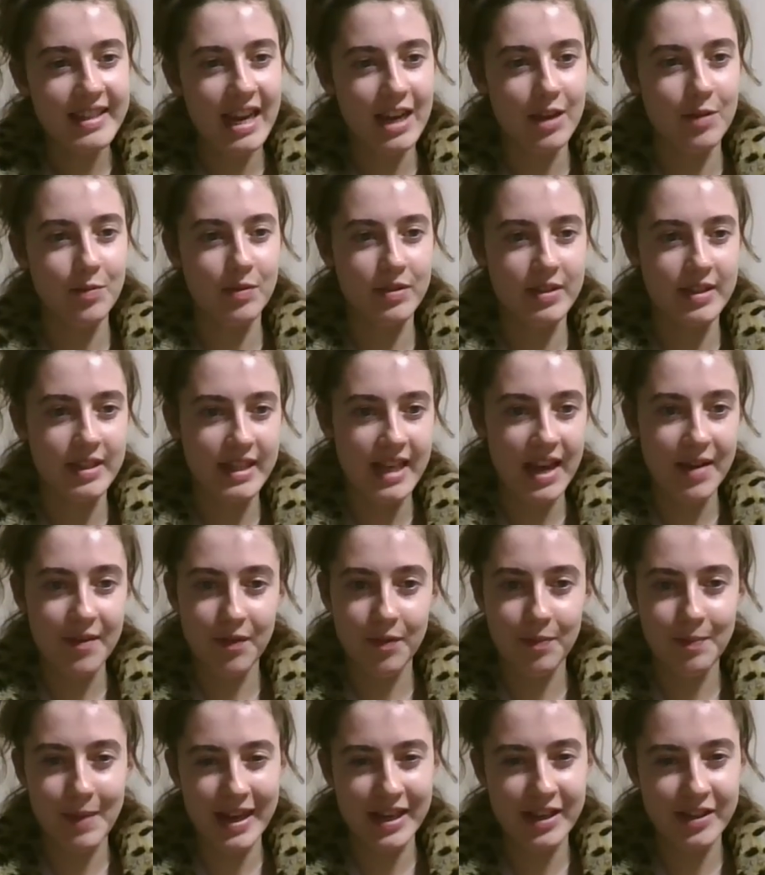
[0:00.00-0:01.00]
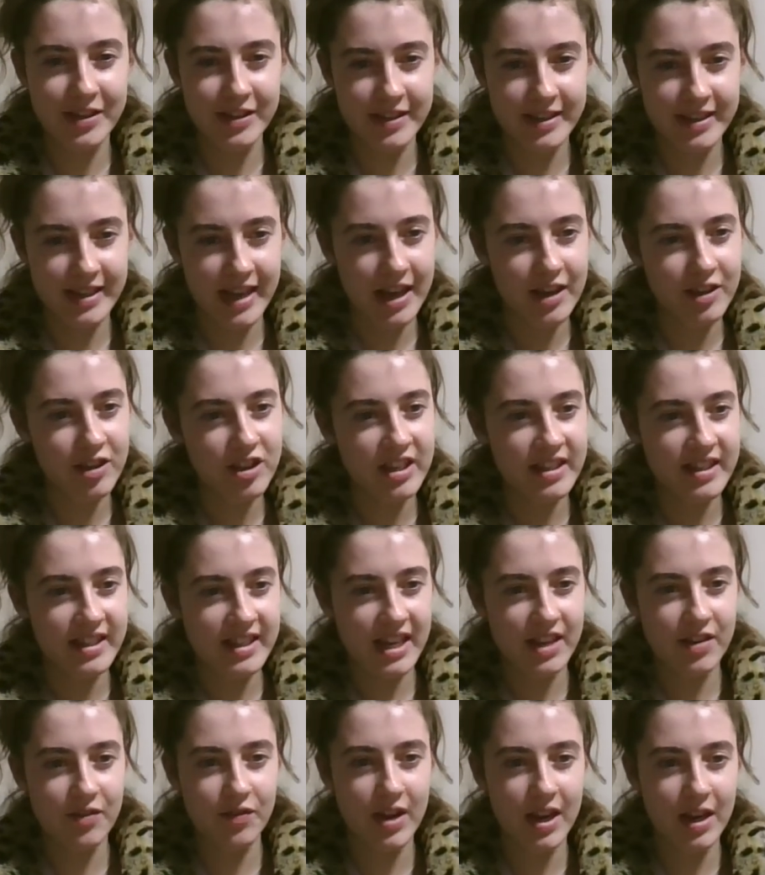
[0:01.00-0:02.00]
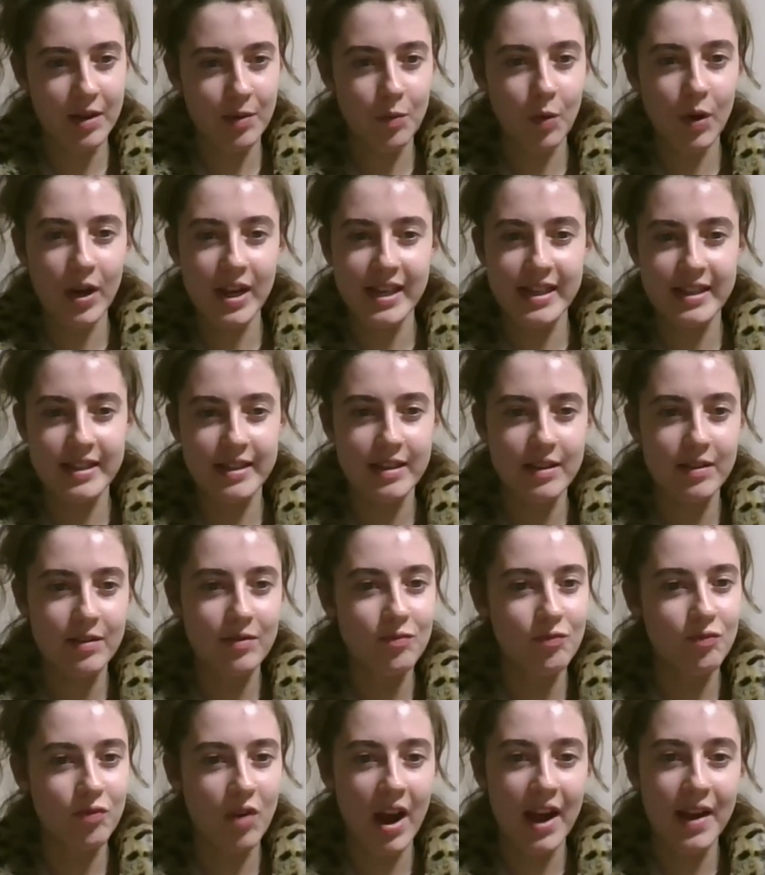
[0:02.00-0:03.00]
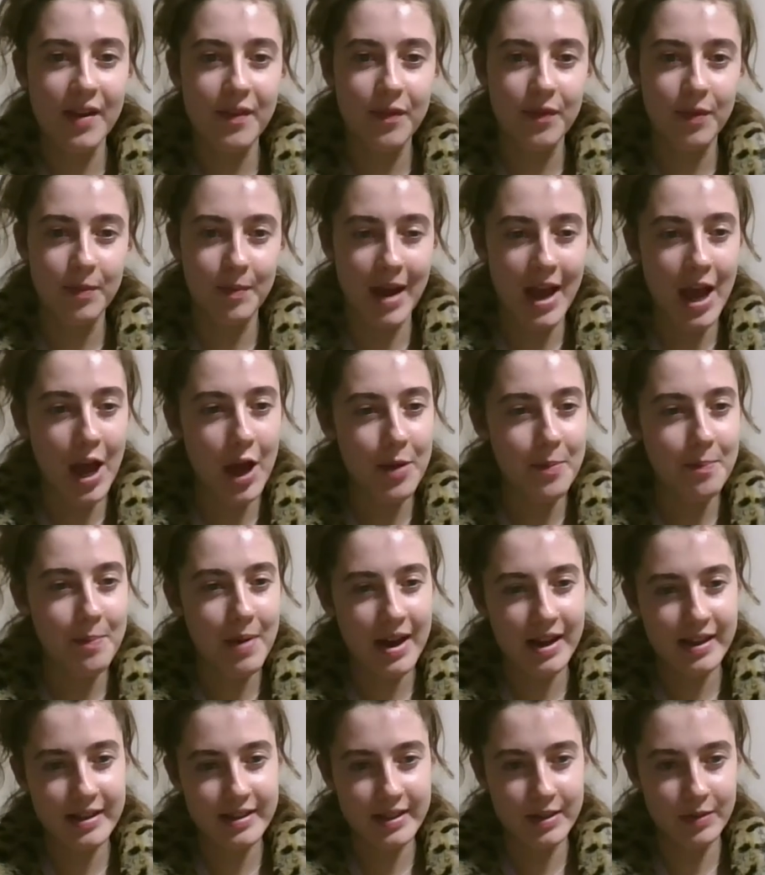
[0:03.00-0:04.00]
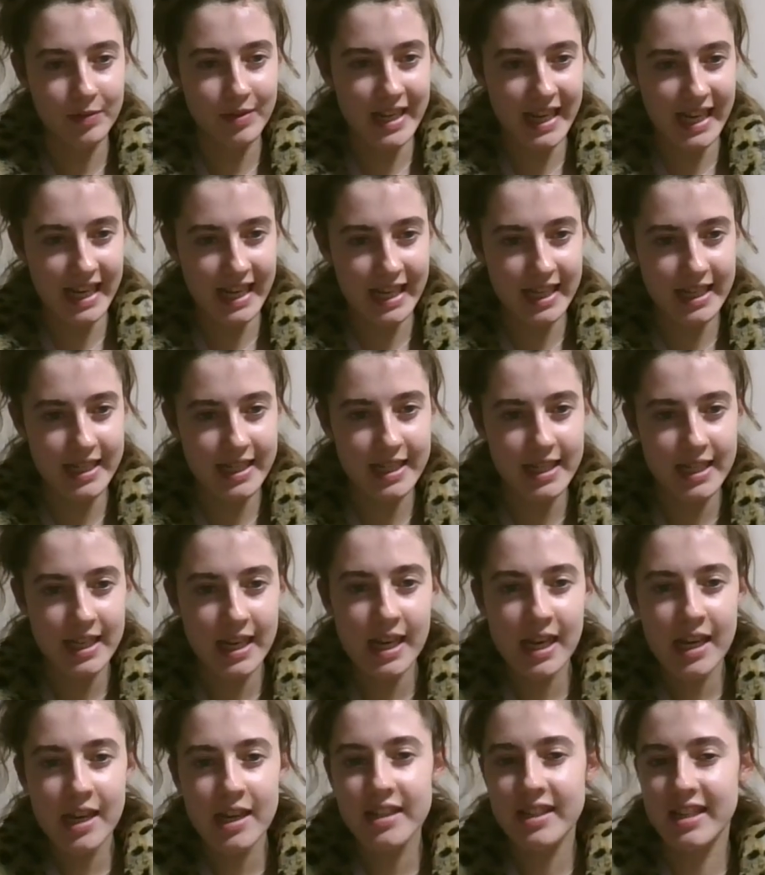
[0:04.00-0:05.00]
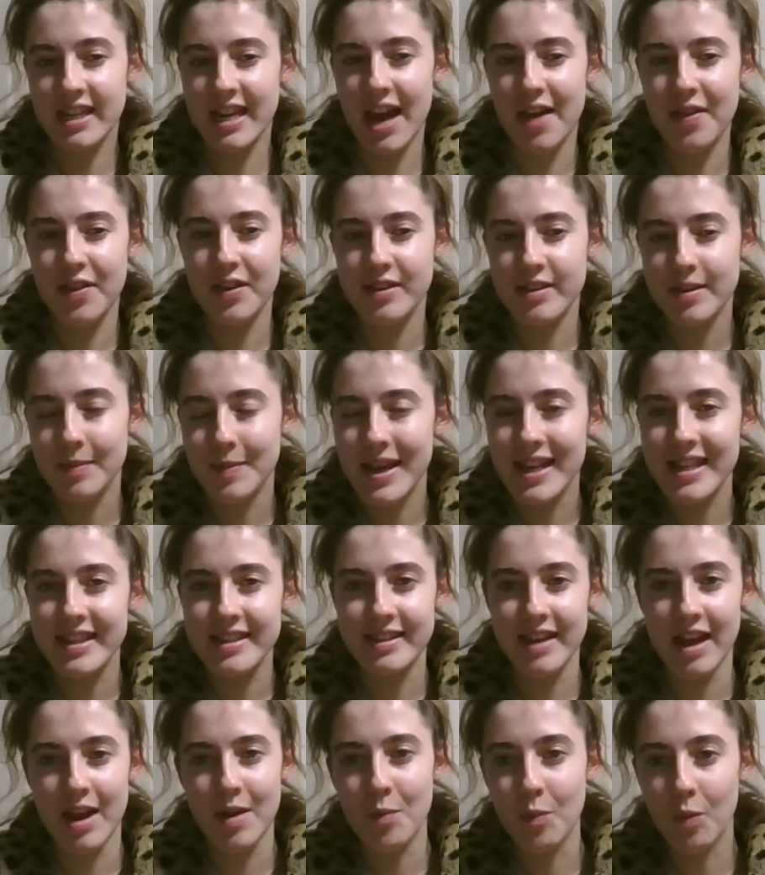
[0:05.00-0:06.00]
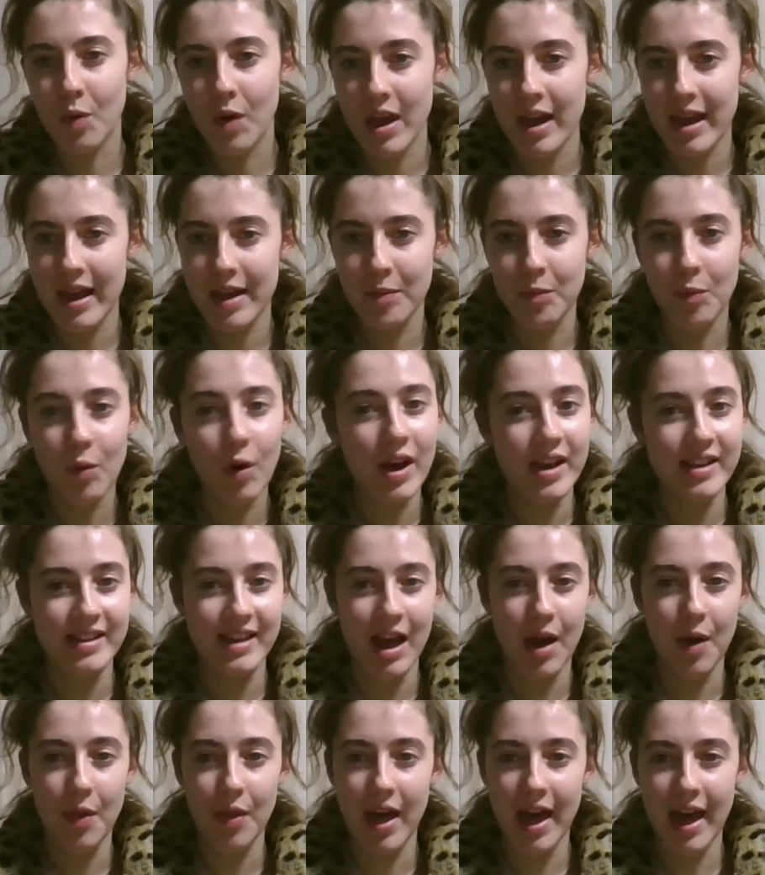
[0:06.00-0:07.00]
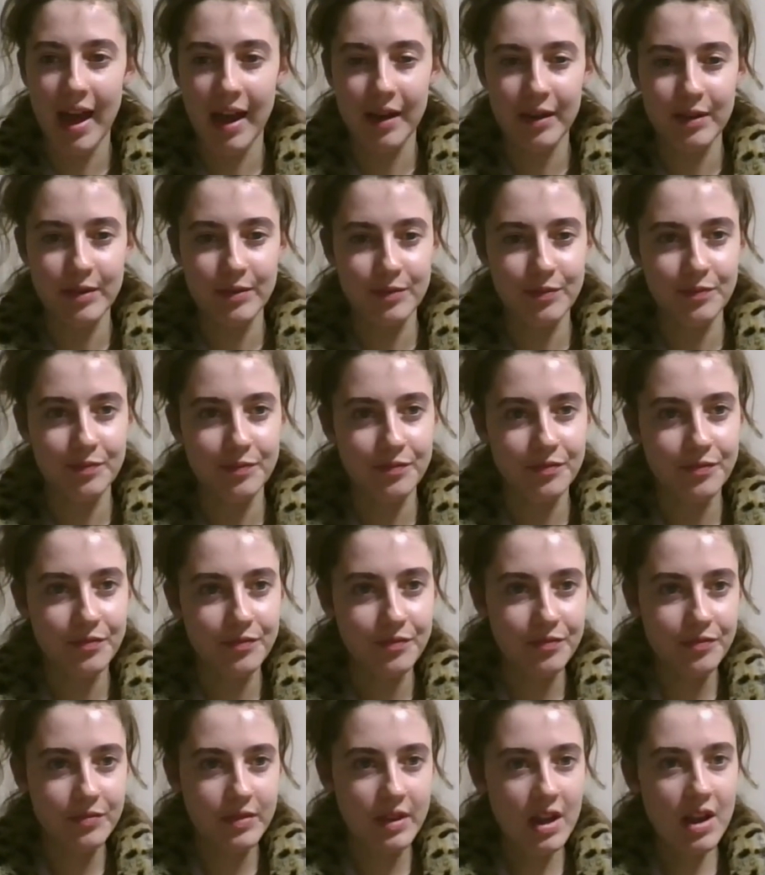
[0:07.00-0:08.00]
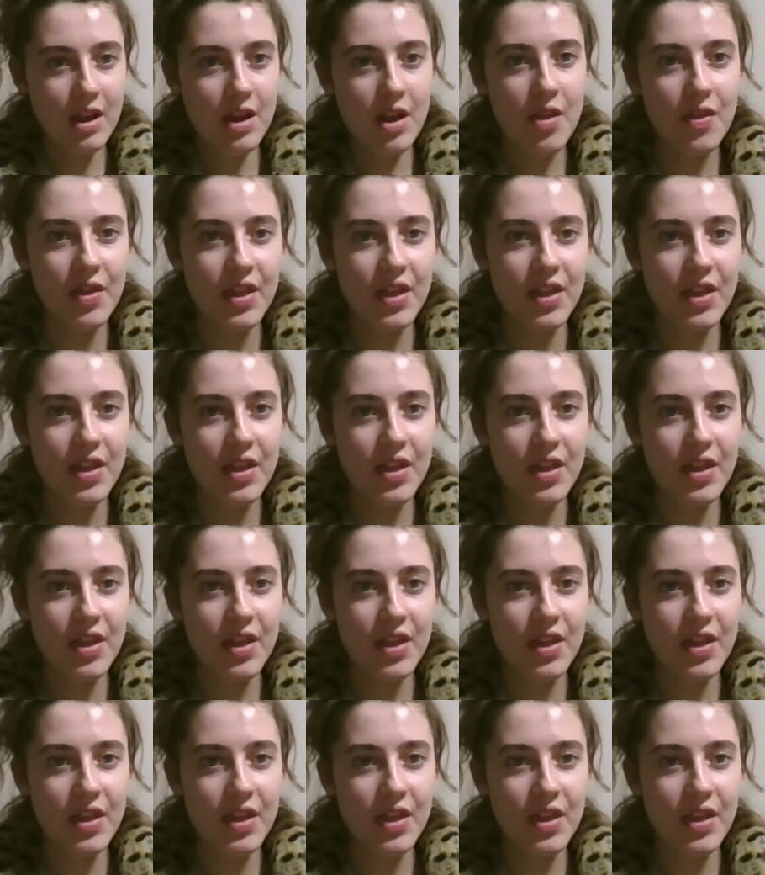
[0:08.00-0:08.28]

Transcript: The next stage was the information search, considering what is right for my own personal needs to gather some insight in what is out there.